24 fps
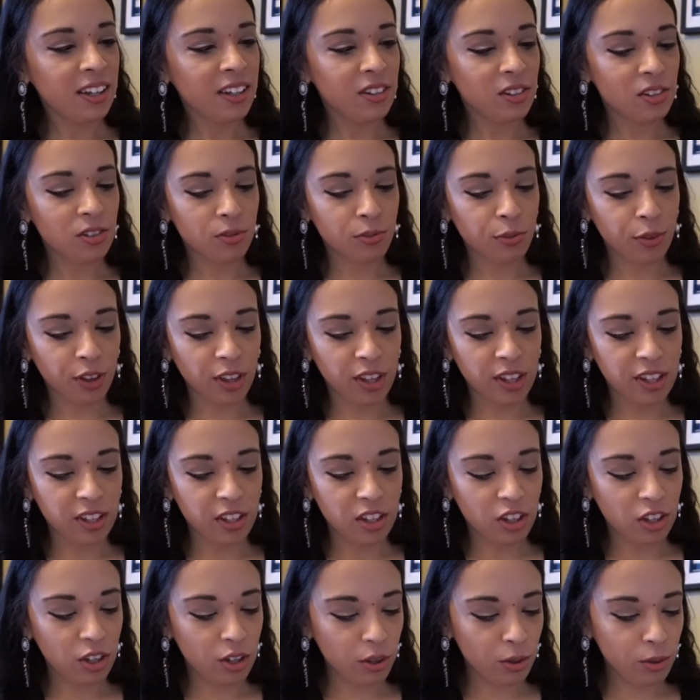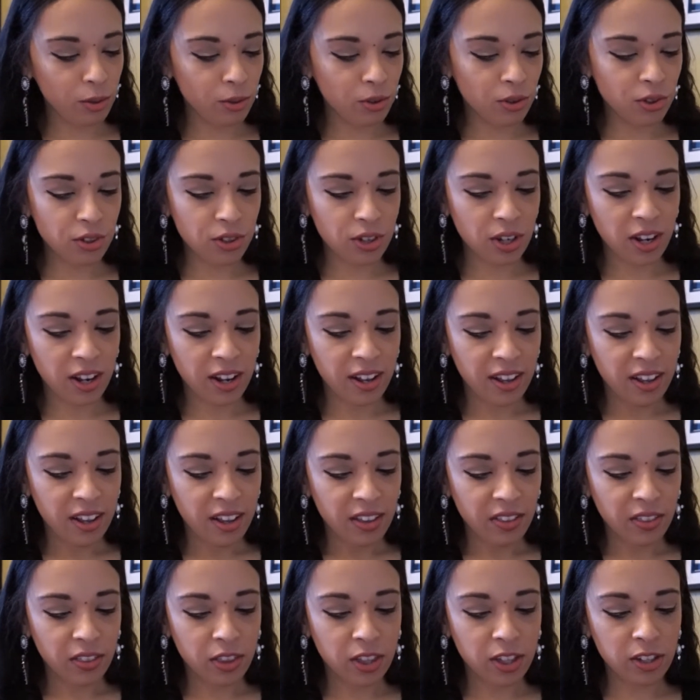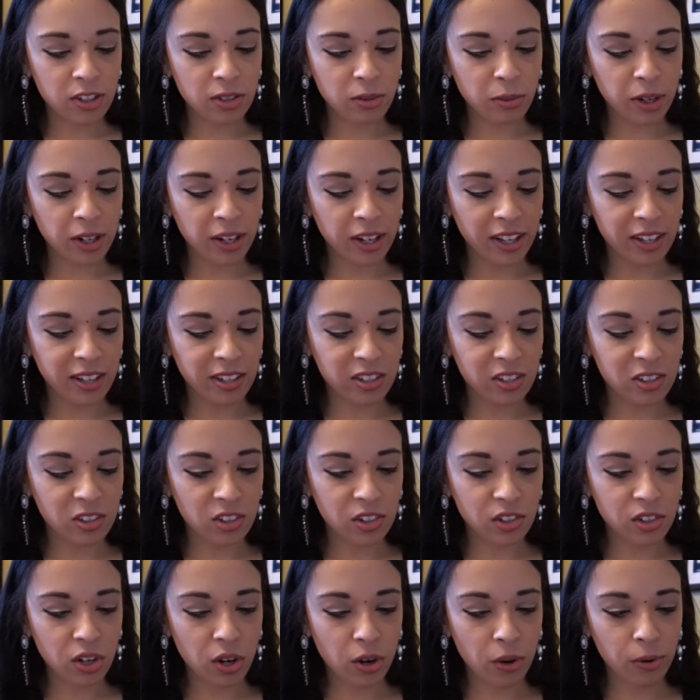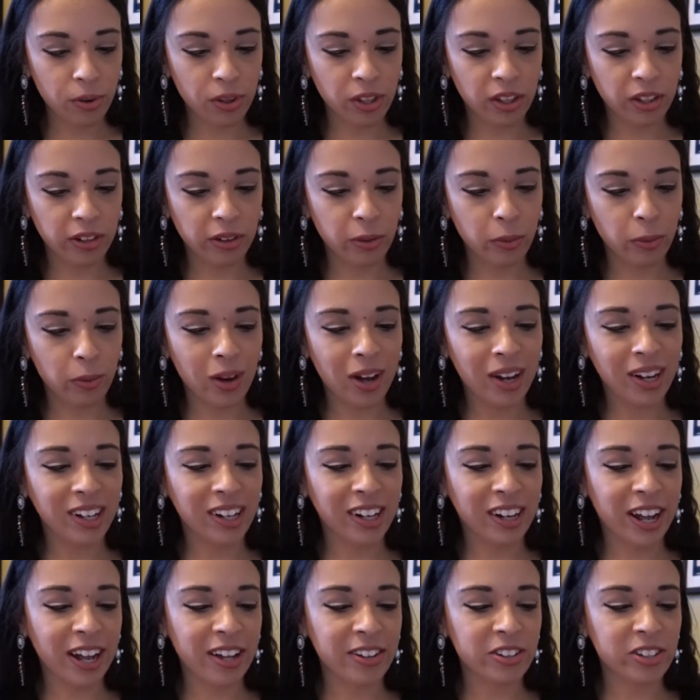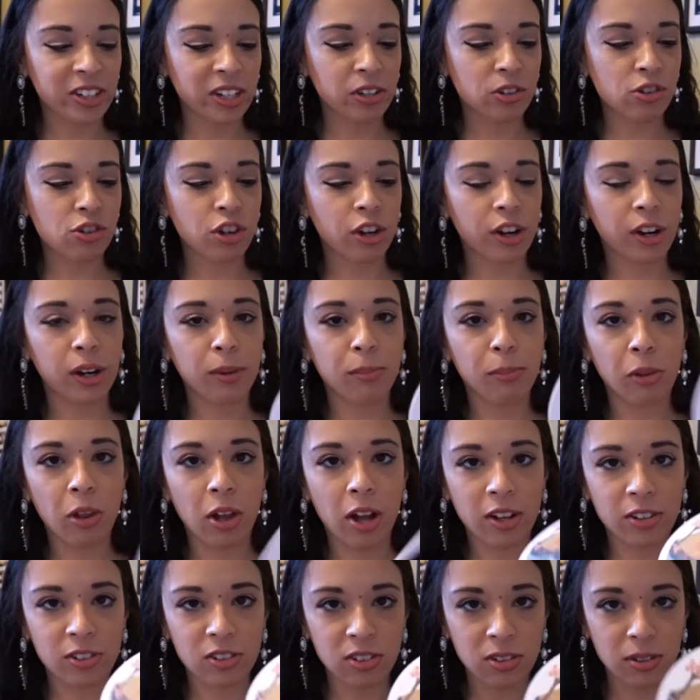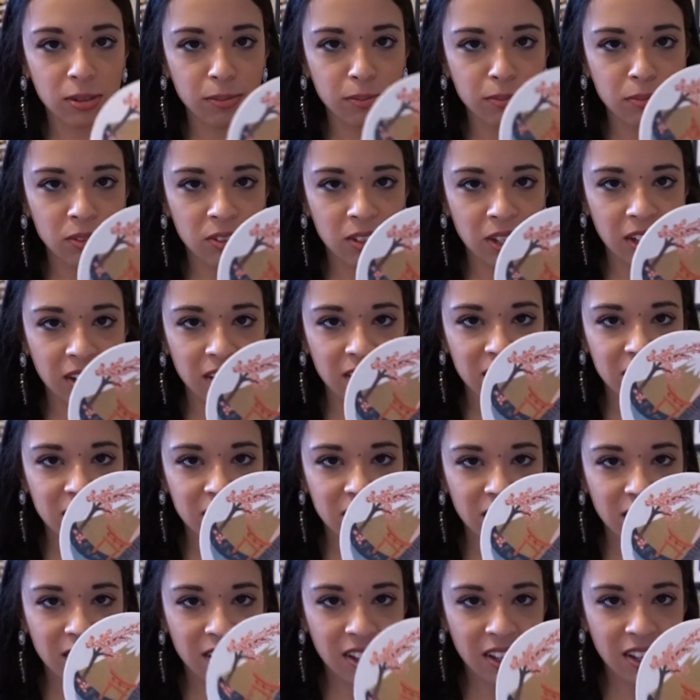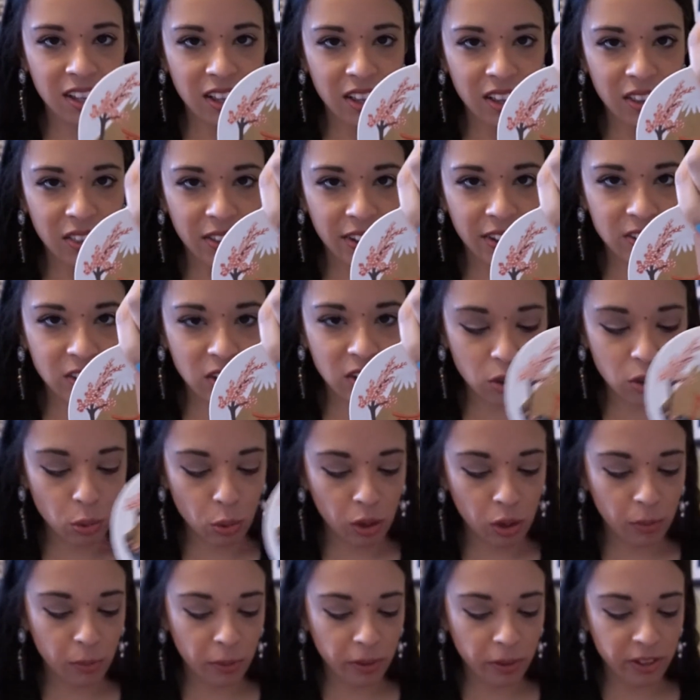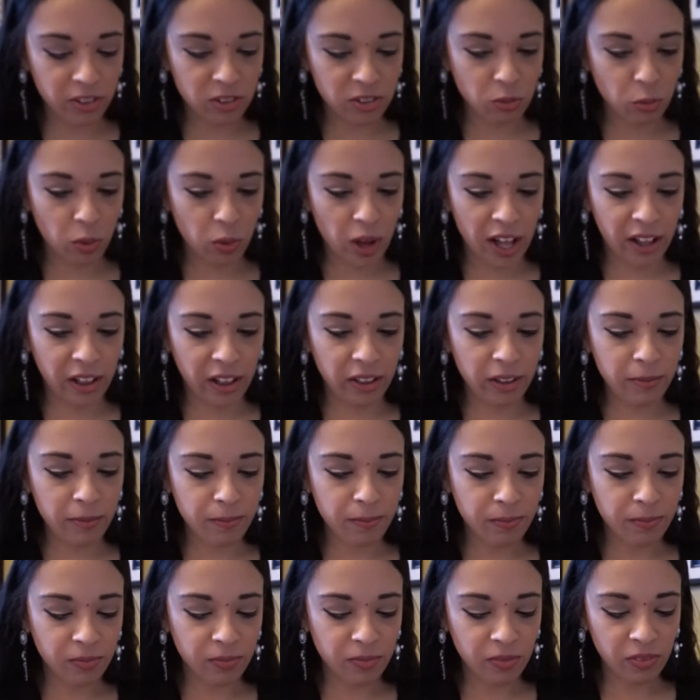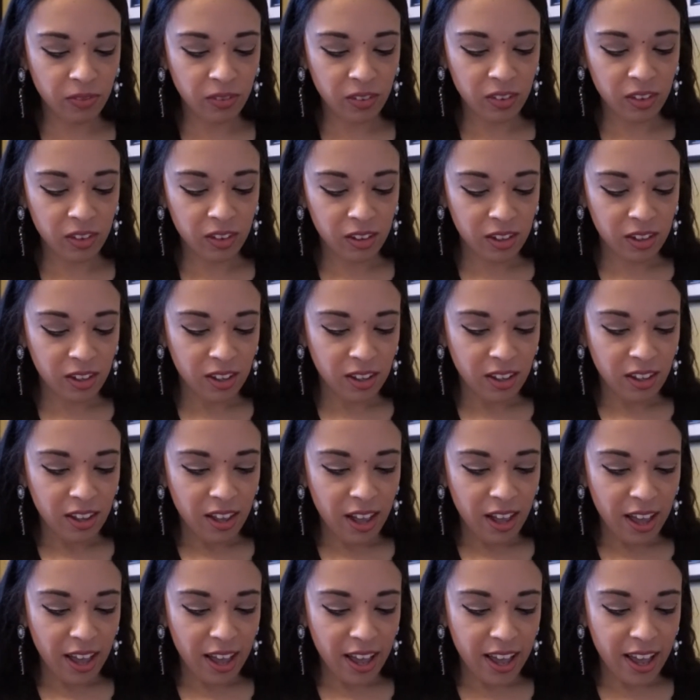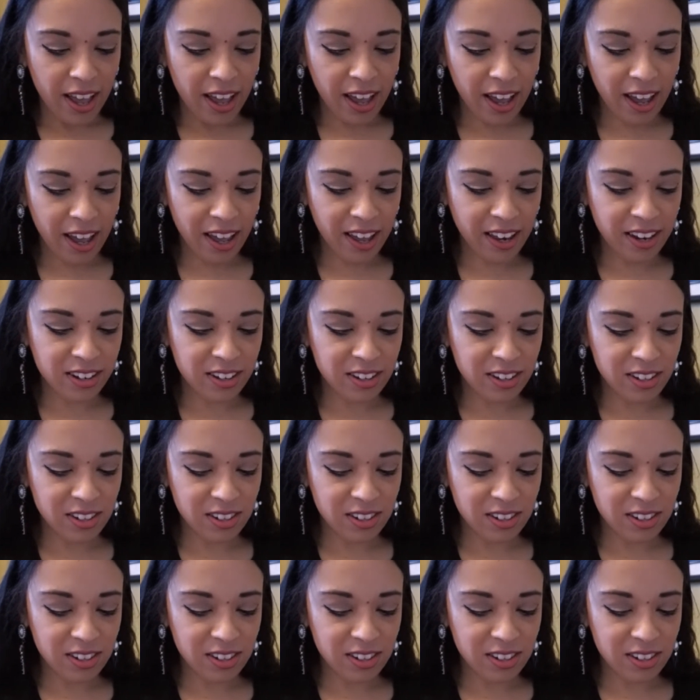It's really cute. This one is the Tokyo one, and it has like cherry blossoms, and that's adorable as well. And